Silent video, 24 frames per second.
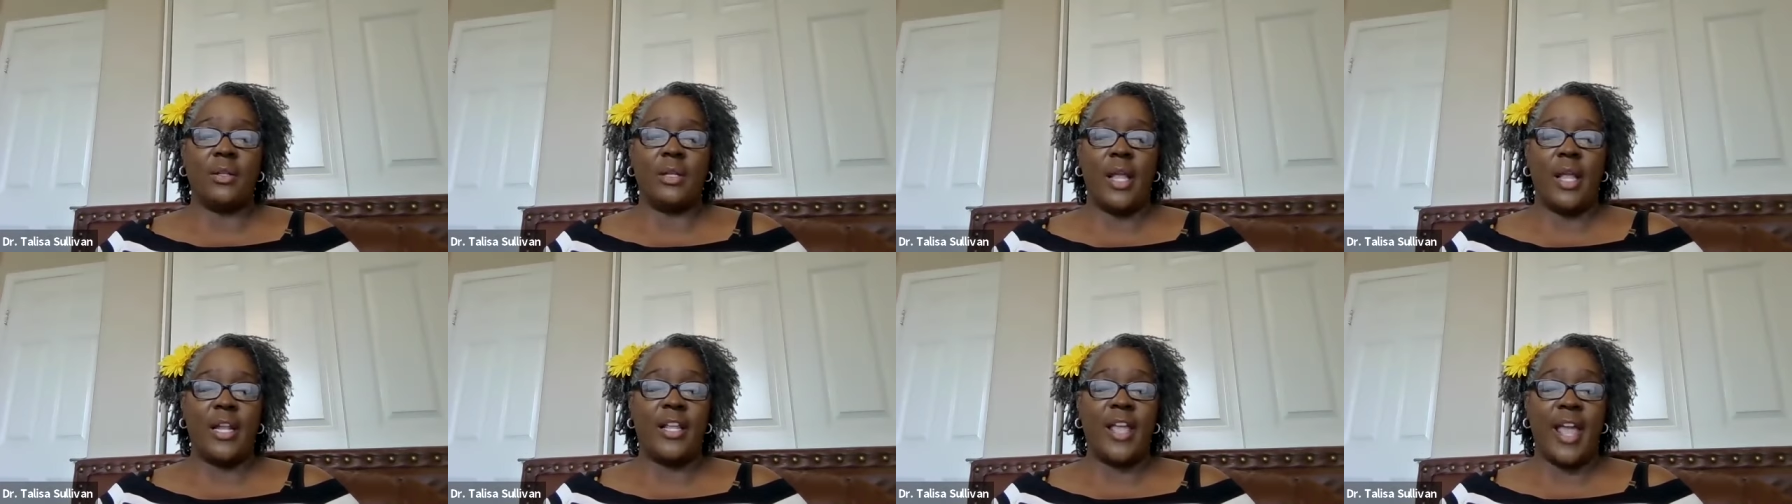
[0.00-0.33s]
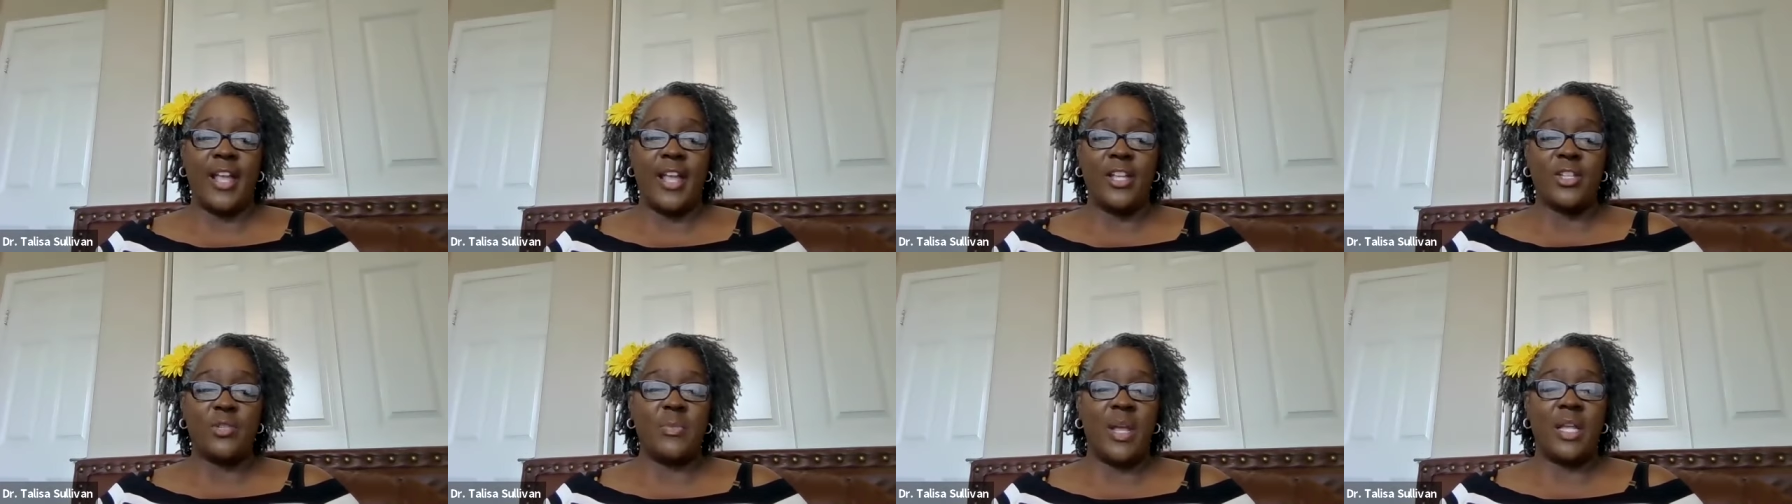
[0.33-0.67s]

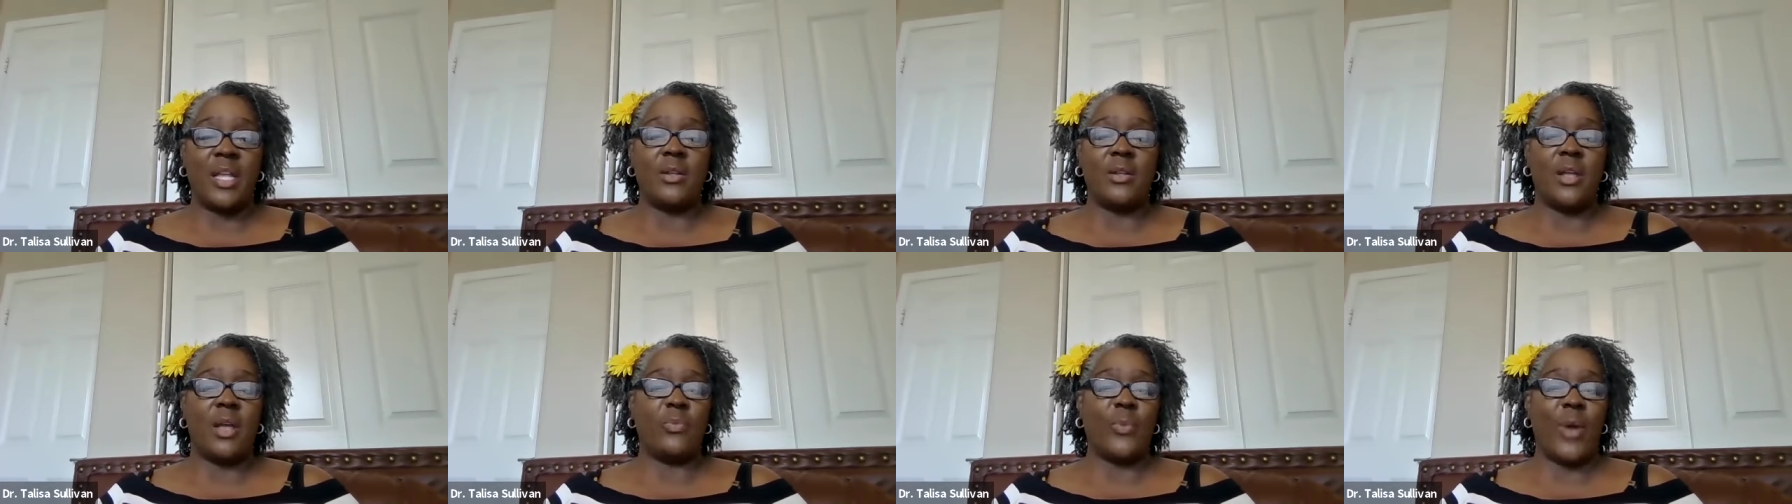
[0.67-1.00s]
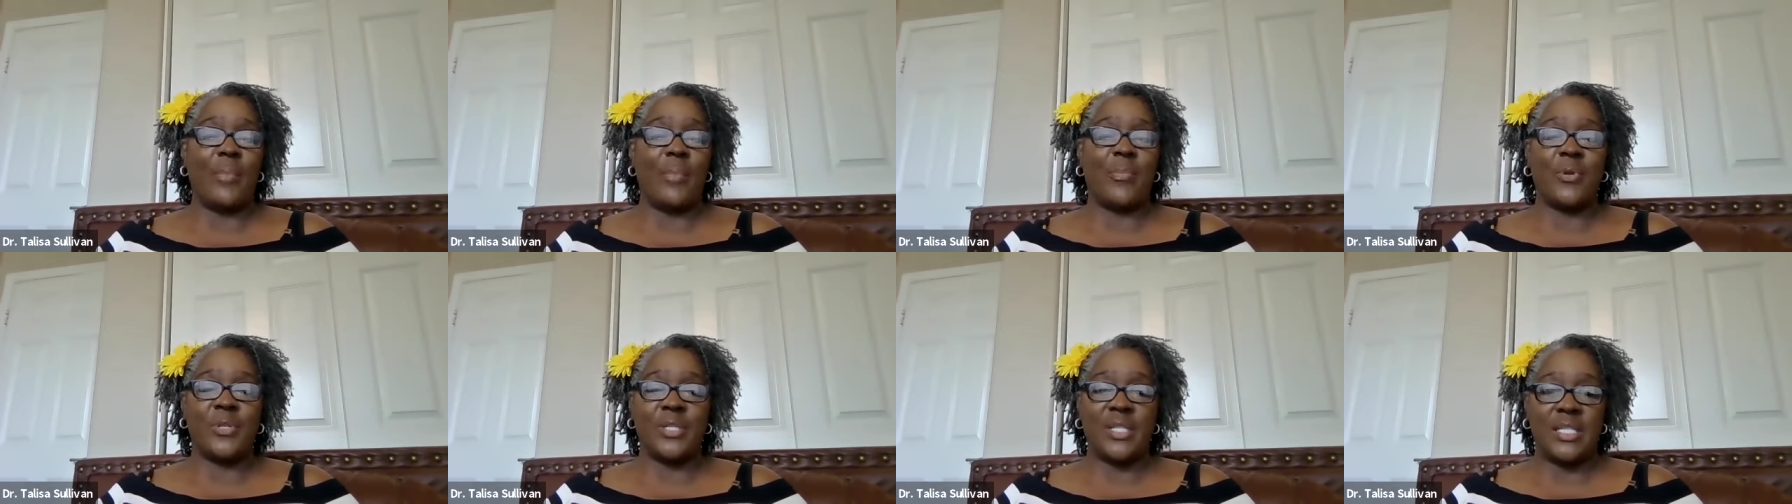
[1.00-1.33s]
engagement and
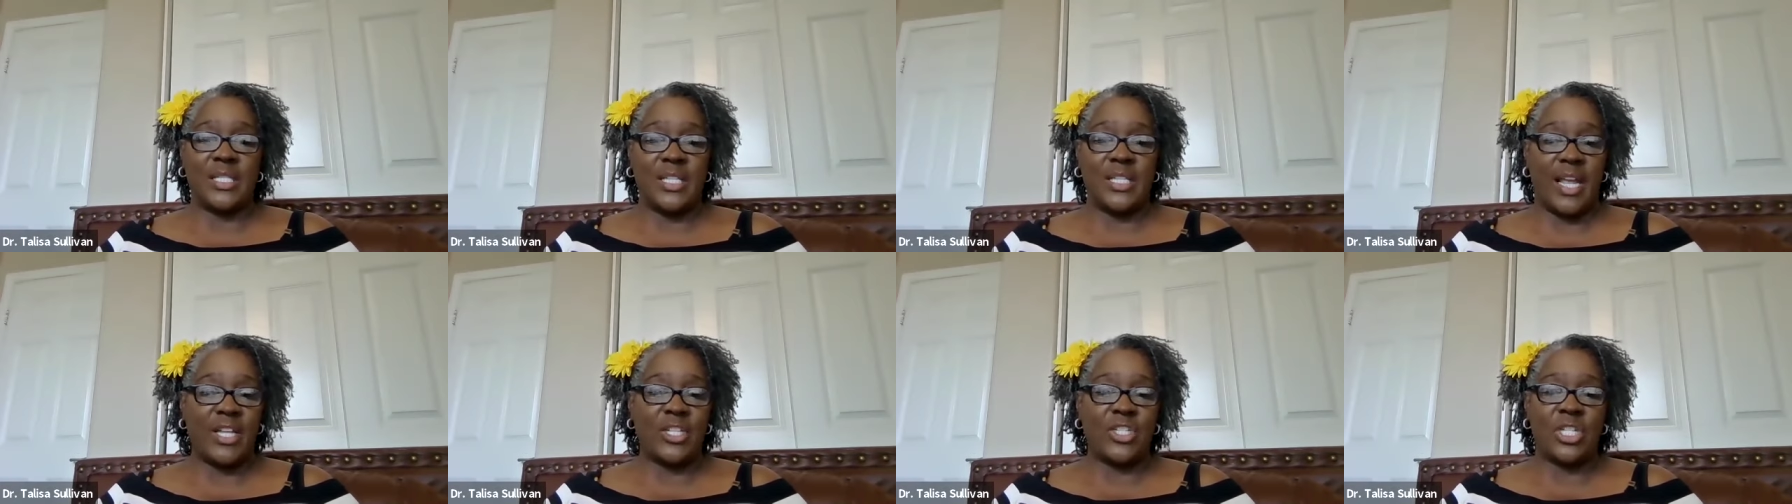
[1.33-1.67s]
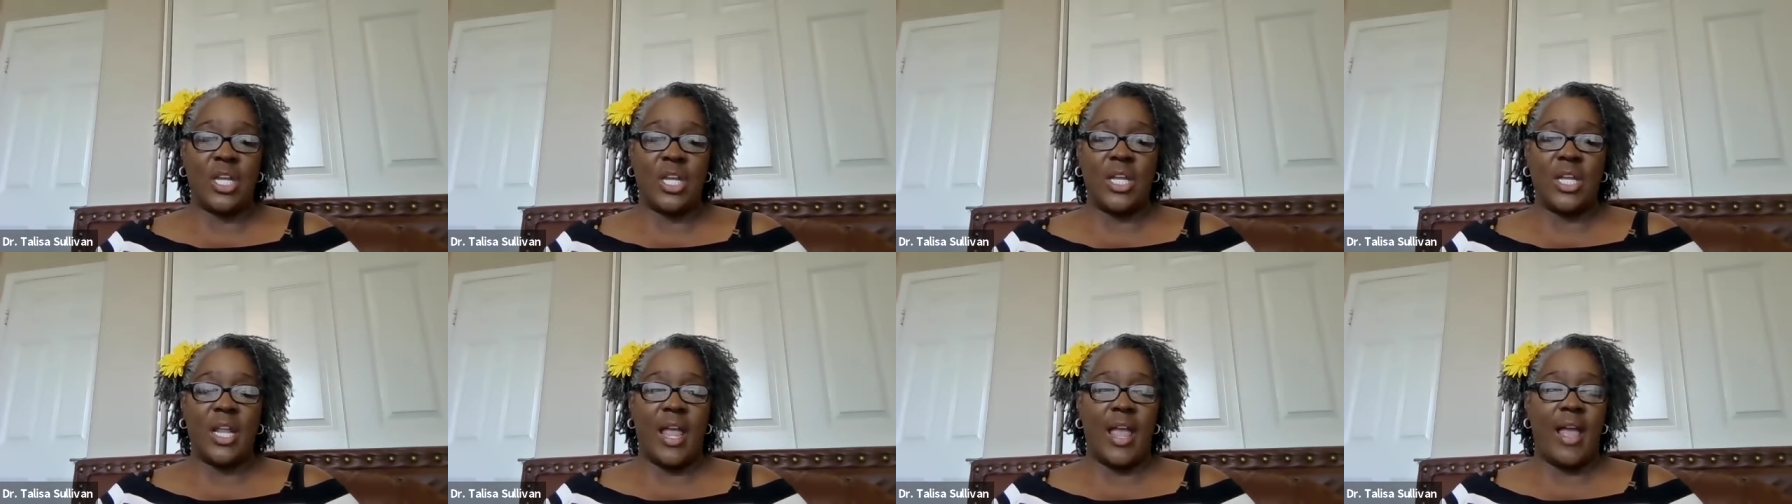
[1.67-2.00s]

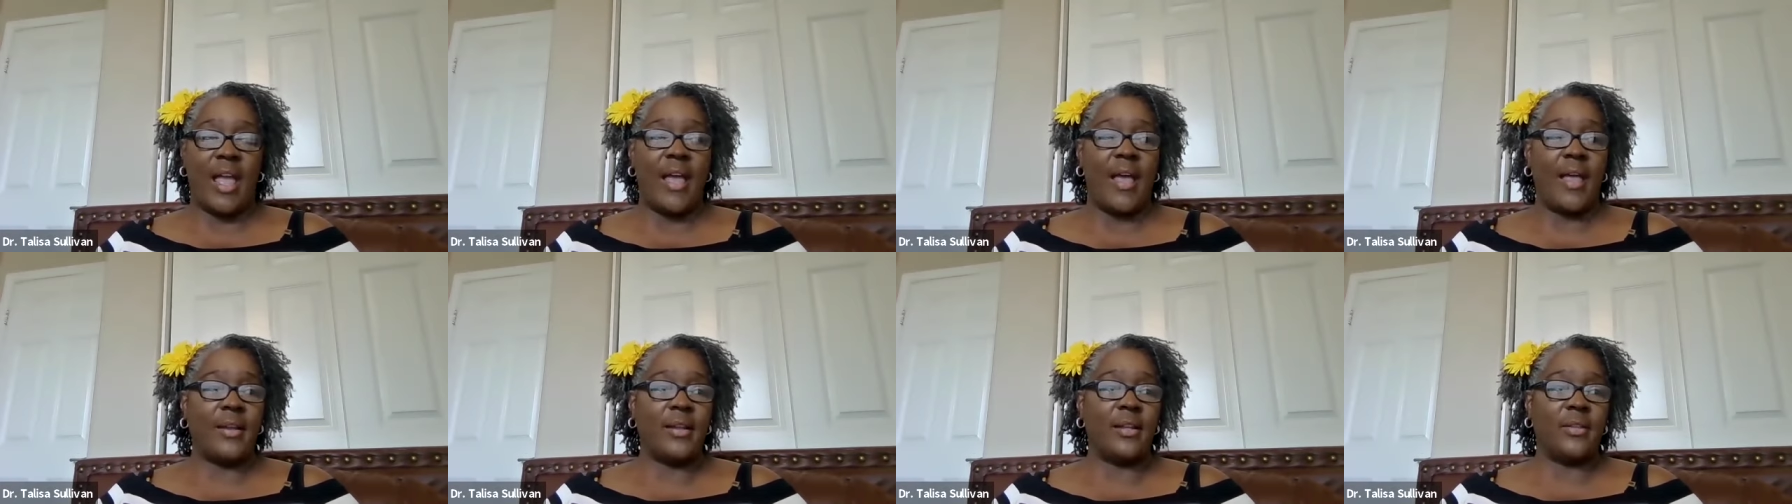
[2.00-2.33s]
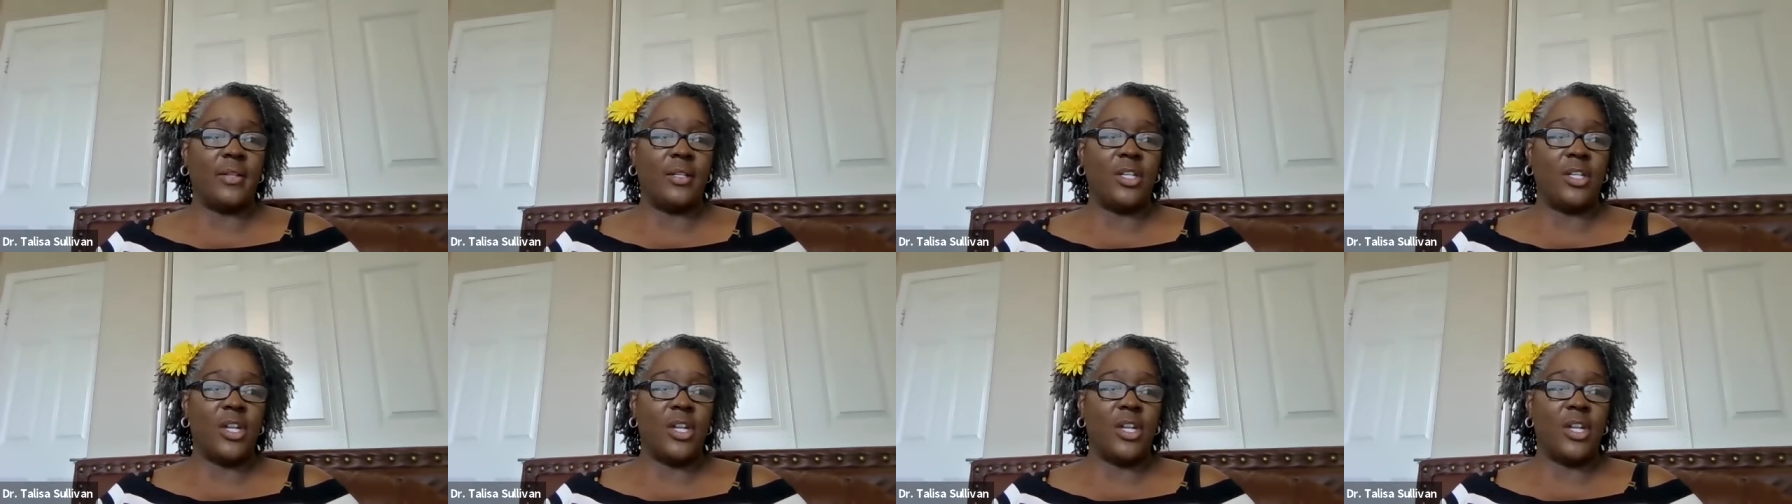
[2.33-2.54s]
representation and